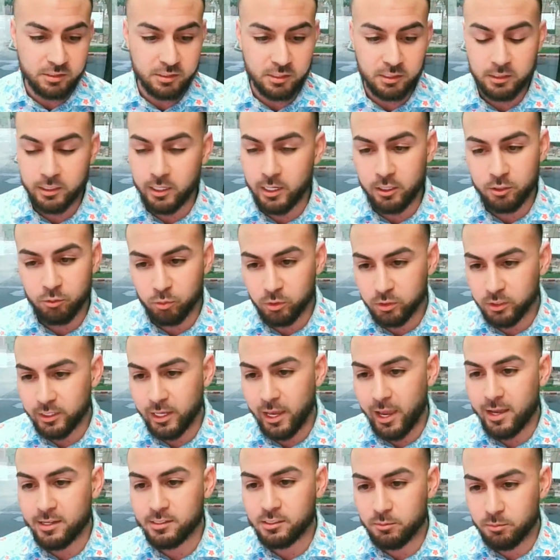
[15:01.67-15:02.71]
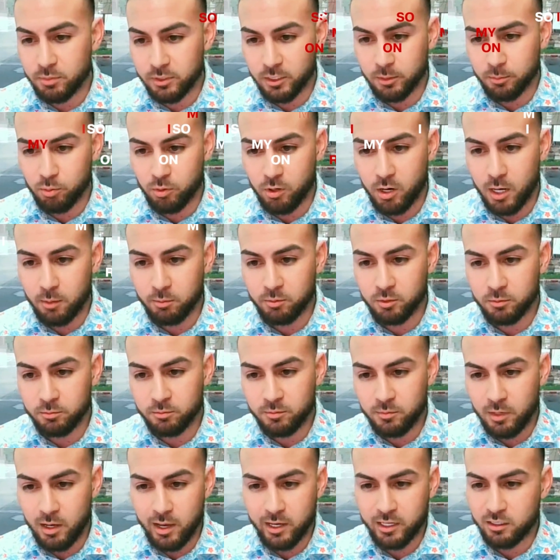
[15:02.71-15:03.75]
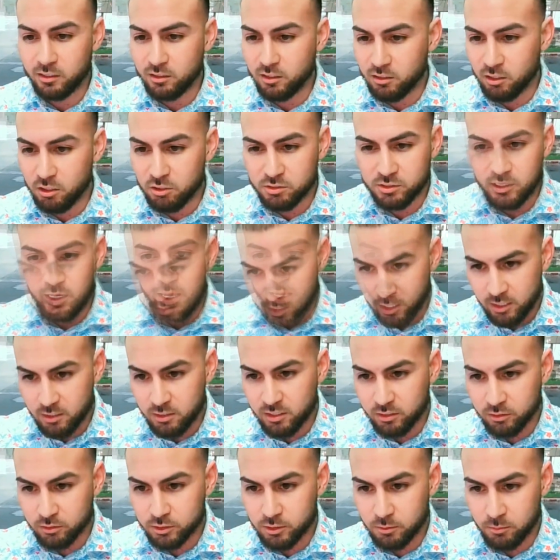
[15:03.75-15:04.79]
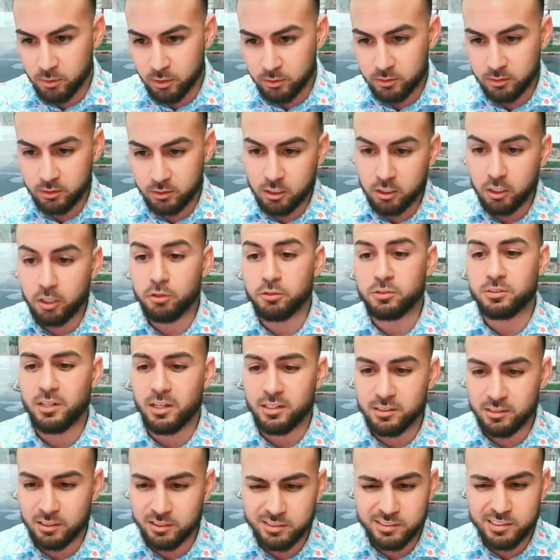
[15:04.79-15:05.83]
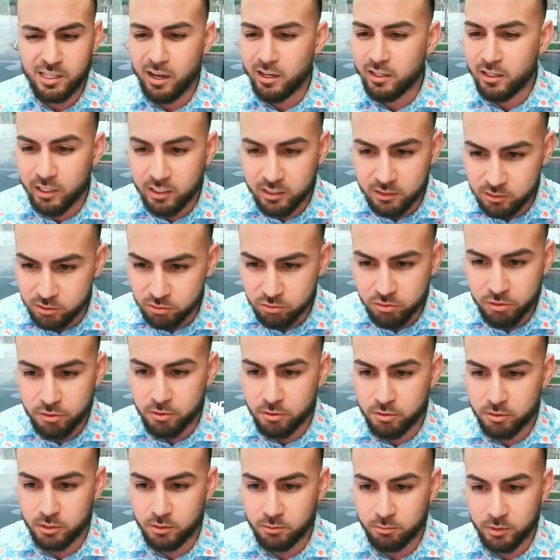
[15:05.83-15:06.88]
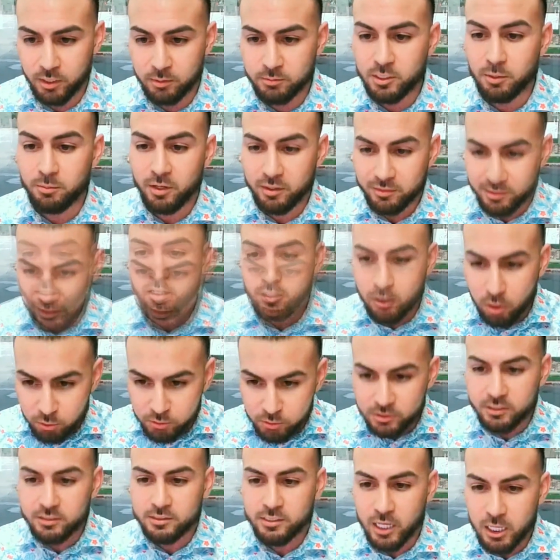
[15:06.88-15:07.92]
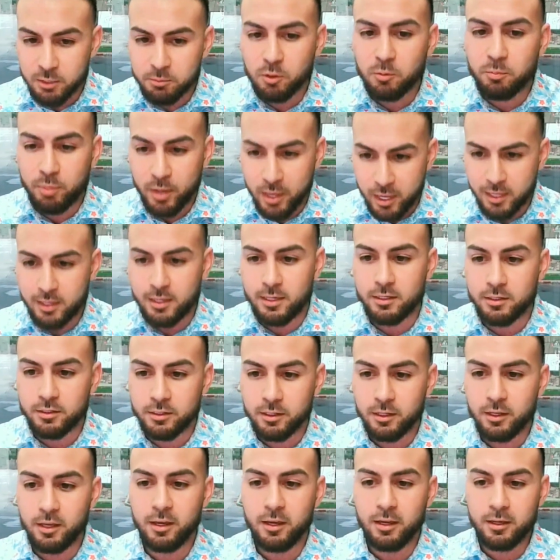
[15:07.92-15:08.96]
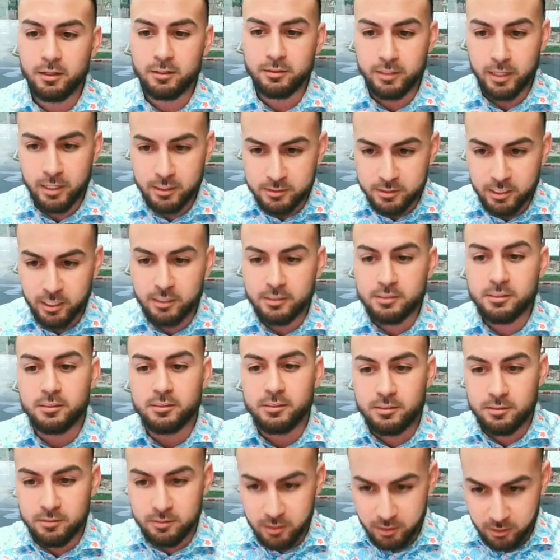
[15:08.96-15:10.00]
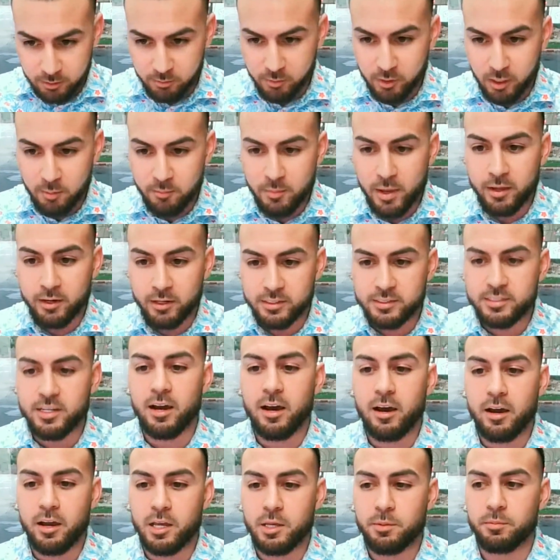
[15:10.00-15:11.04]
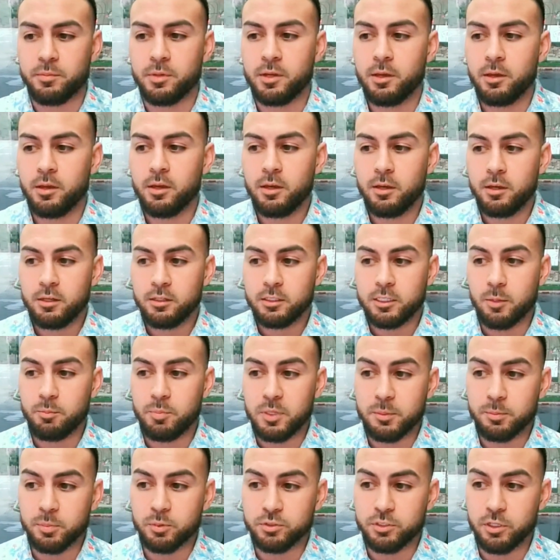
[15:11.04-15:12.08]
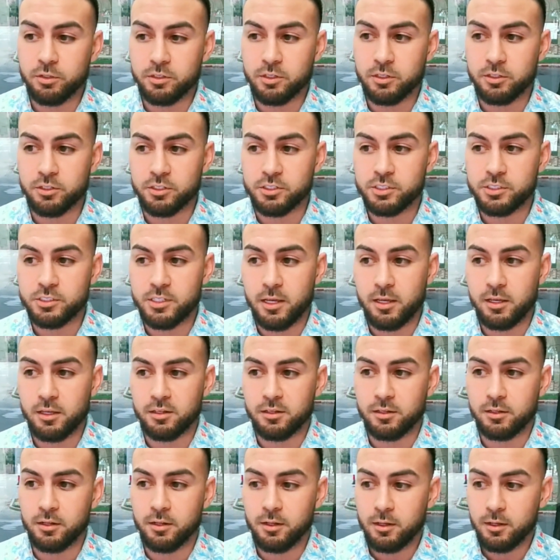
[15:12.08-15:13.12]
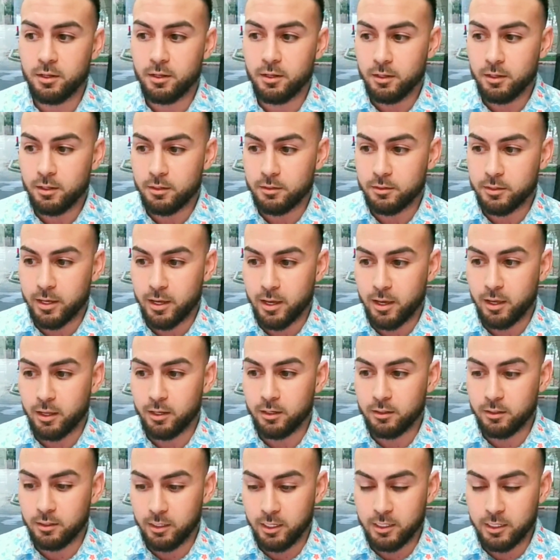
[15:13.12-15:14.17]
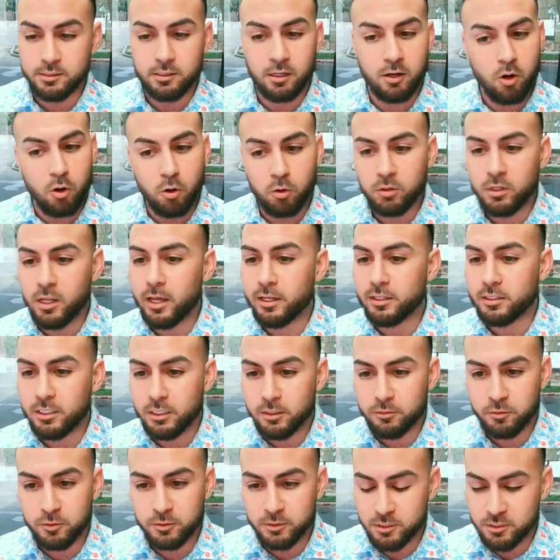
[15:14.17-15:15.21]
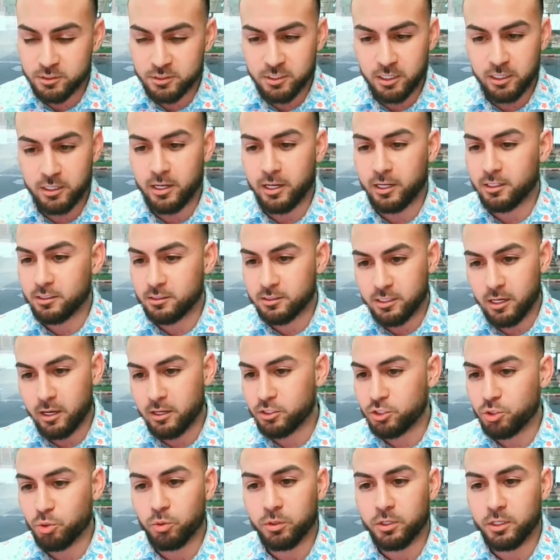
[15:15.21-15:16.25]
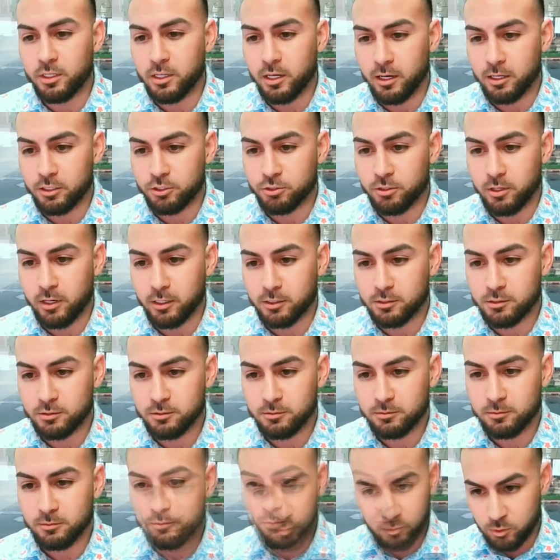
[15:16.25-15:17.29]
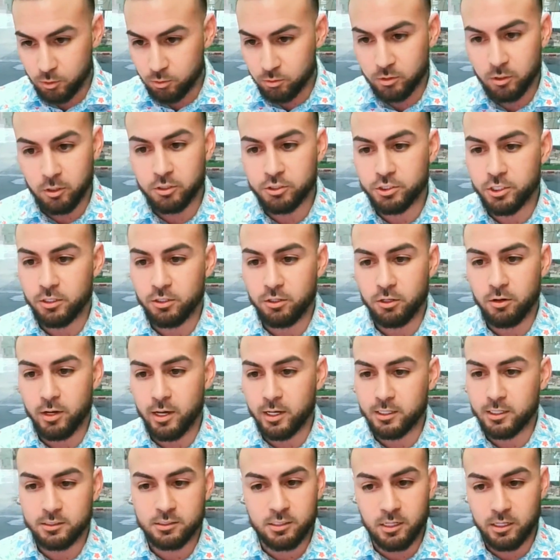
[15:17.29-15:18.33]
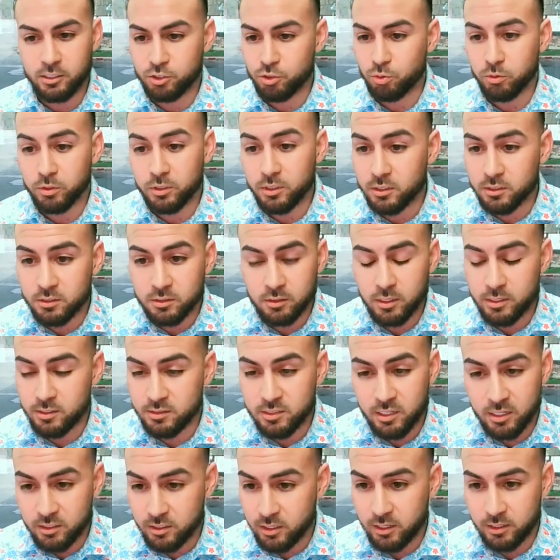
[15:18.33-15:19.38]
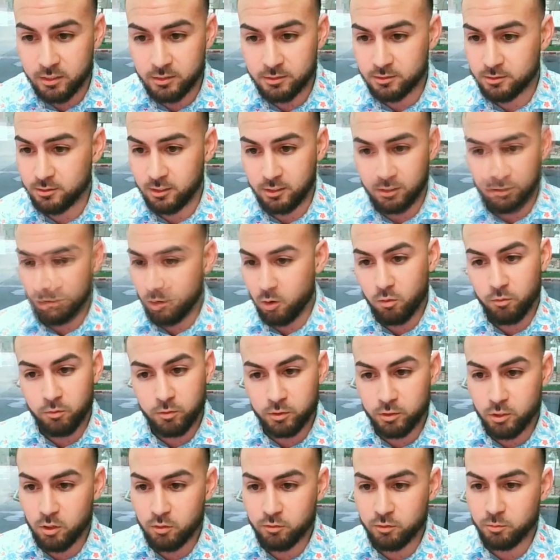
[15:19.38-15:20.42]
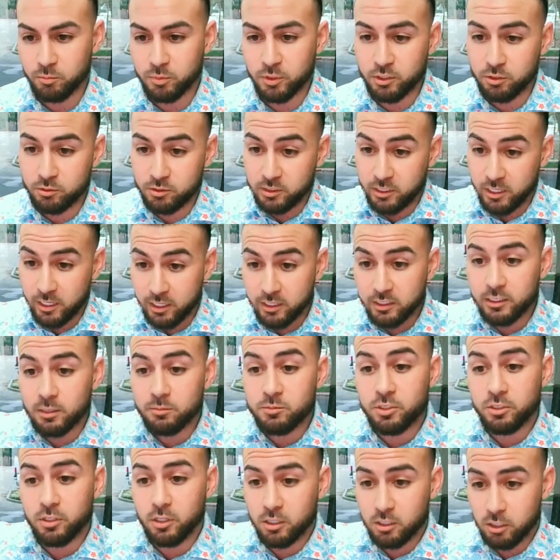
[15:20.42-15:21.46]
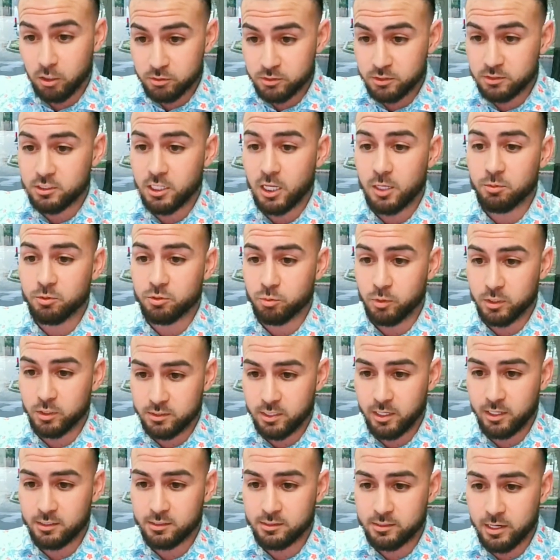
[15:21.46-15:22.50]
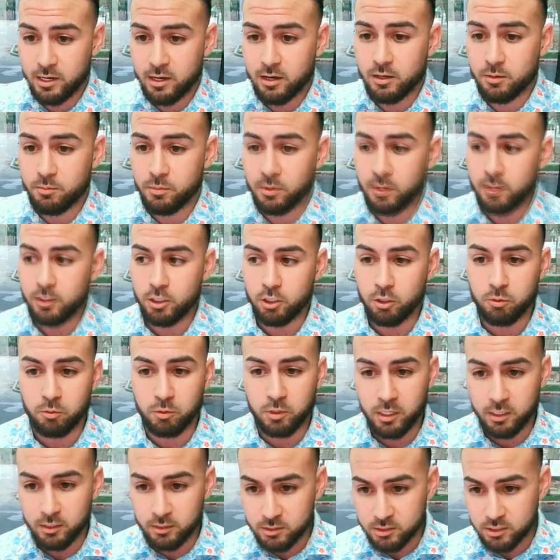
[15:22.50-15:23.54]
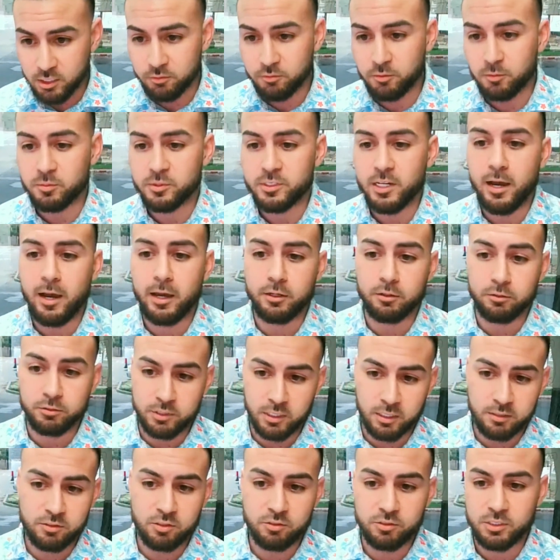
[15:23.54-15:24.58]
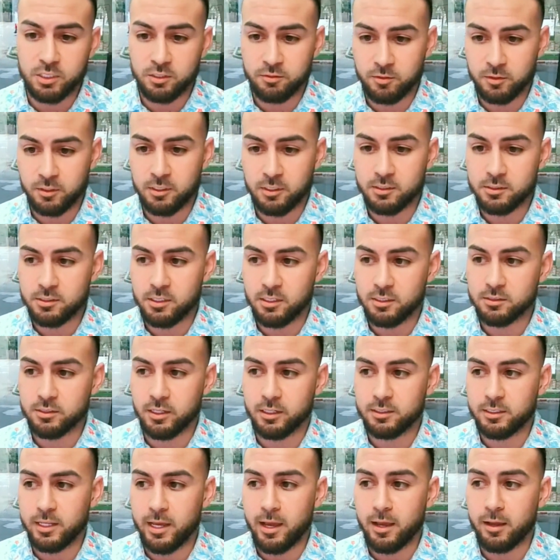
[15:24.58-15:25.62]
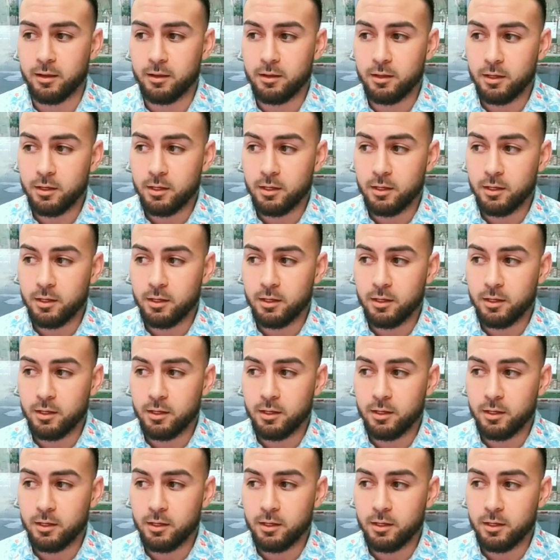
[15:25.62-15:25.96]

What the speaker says: seen that it really hasn't been a problem. I can close 10 deals a month, not sign. I can do 30, but I'm talking about closing table paid. That takes a amount of time that people don't understand, that it's a whole lot different than saying I can sign 20 contracts. You and RJ know I could sign 20 in 10 days, like over and over, but getting them to the closing table is what takes time, getting stuff from title, death certificates, things like that.